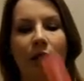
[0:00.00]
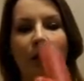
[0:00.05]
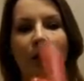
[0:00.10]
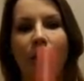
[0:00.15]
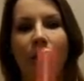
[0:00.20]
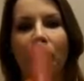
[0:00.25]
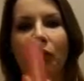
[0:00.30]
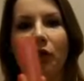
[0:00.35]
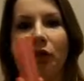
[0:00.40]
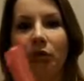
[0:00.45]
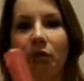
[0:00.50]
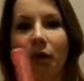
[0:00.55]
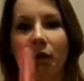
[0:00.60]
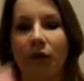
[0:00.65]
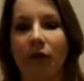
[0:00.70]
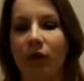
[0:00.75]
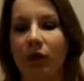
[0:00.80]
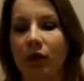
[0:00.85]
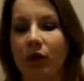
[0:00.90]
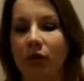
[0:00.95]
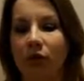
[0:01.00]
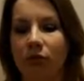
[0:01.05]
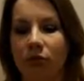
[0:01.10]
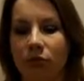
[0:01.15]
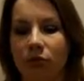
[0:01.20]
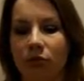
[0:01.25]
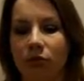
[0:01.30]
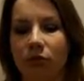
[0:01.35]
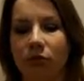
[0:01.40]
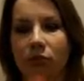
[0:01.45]
one of the Revlon
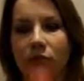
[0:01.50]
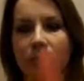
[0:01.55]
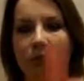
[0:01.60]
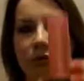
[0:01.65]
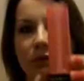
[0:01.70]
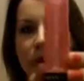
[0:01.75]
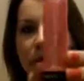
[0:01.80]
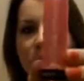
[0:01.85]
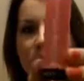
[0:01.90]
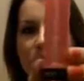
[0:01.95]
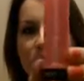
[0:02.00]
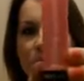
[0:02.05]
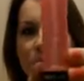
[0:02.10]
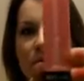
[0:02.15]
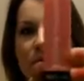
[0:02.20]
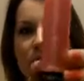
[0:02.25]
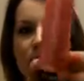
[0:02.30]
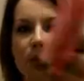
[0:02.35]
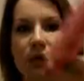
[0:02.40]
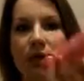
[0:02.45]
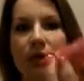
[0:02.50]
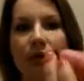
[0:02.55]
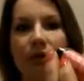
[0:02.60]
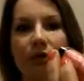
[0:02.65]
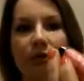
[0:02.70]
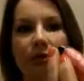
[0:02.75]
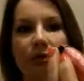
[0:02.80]
lip butters